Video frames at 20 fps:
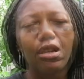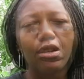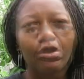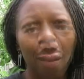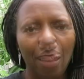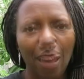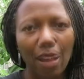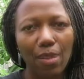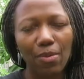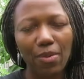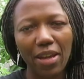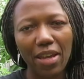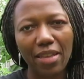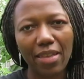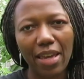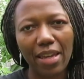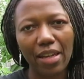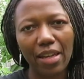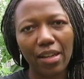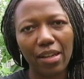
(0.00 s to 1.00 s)
That way
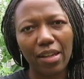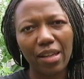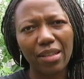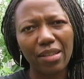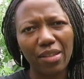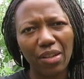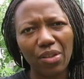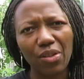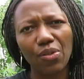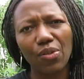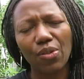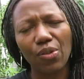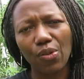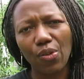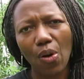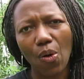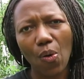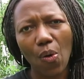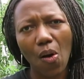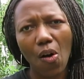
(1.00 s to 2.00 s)
they can continue to
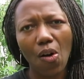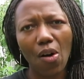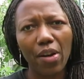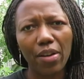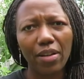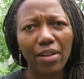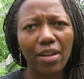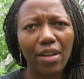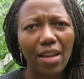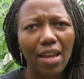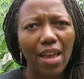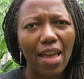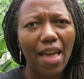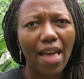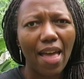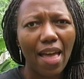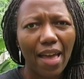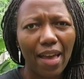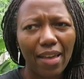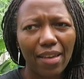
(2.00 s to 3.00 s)
grow on
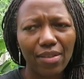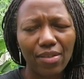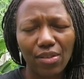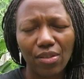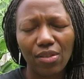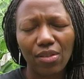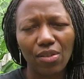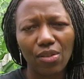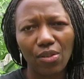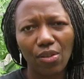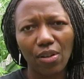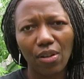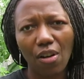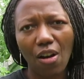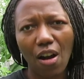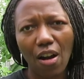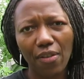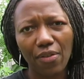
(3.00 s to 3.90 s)
as you're